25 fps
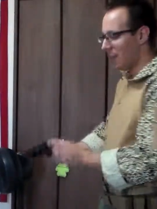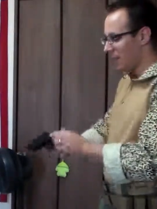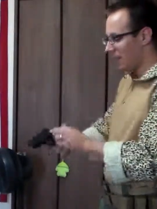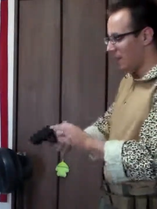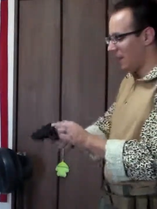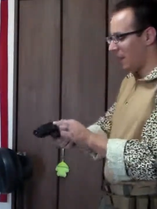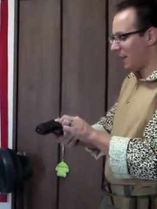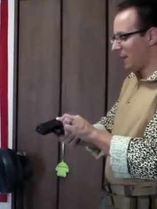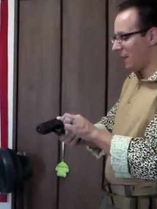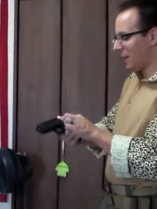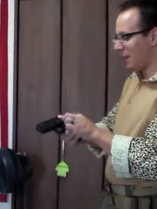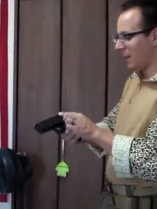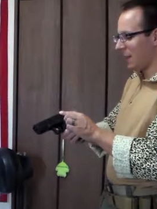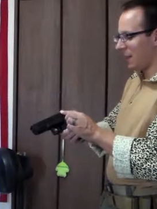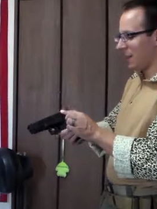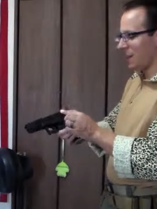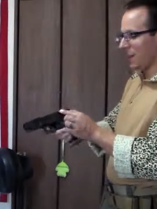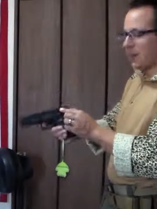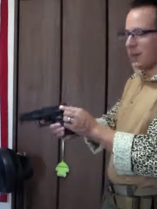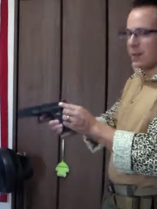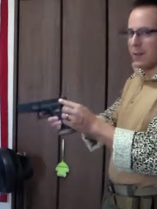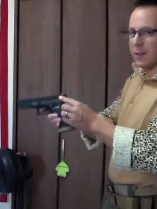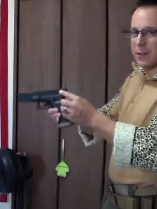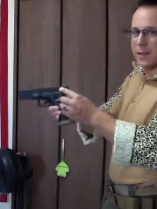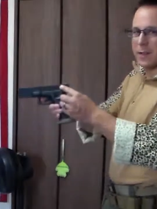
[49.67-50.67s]
So
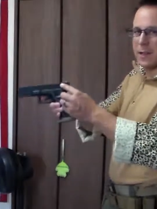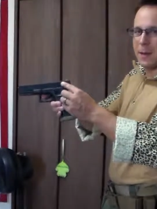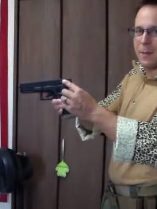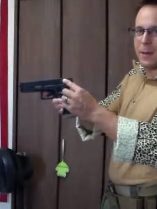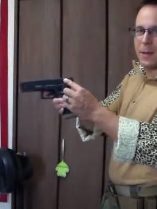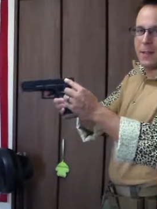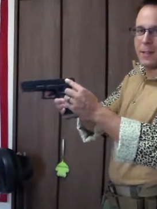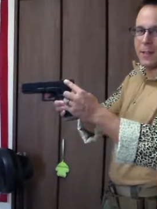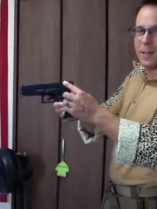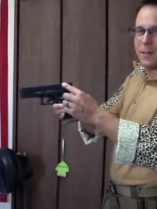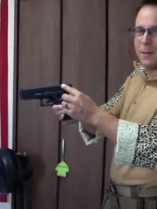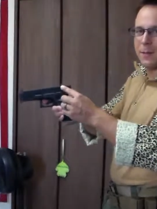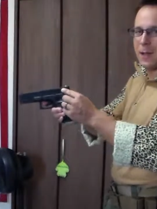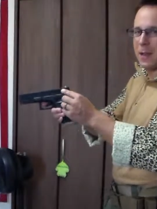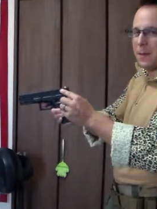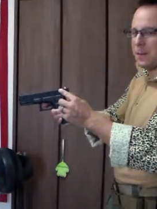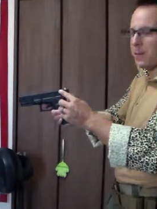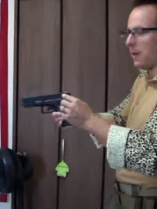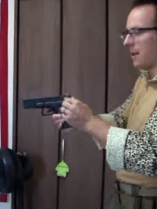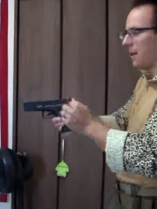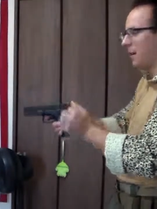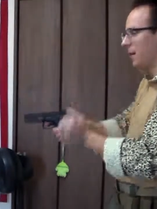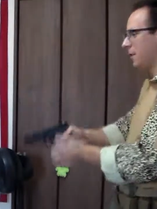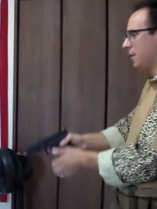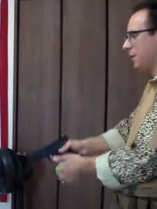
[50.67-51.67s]
basically, your semi is going to be
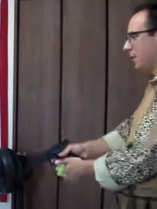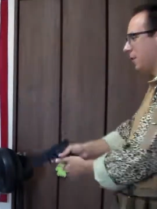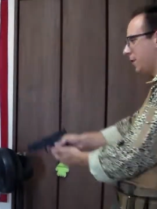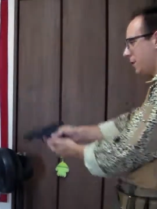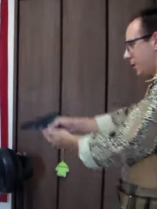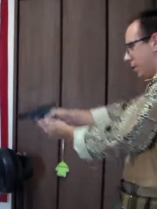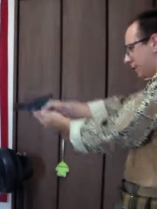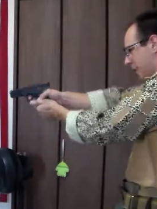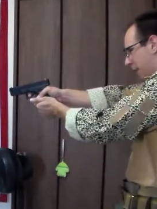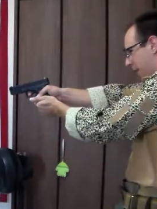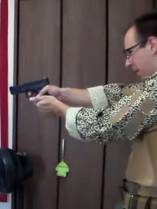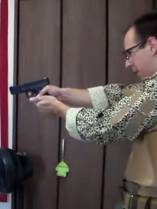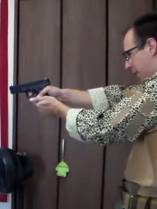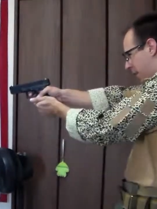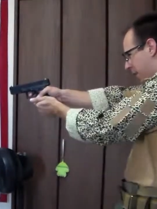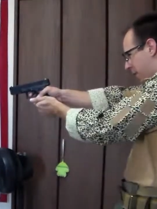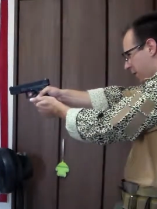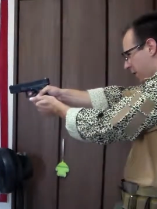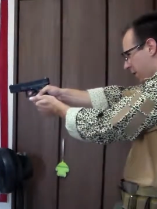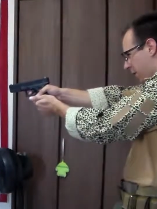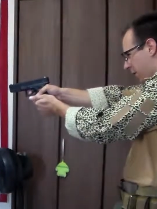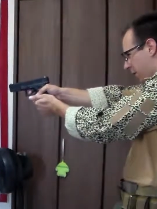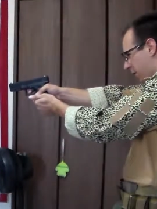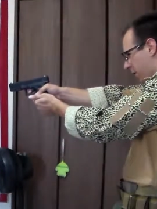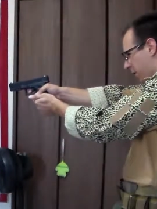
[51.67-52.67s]
up here, so in semi
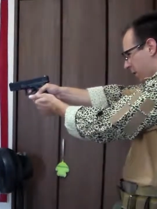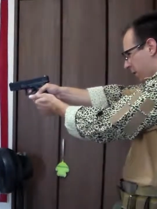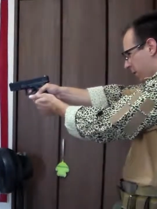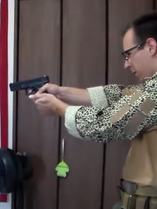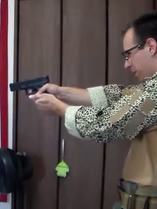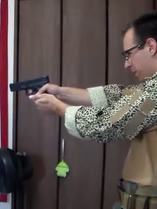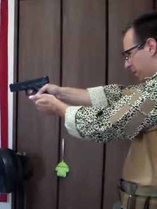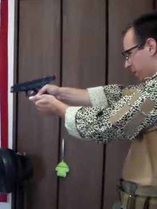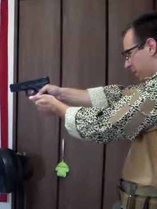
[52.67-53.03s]
you go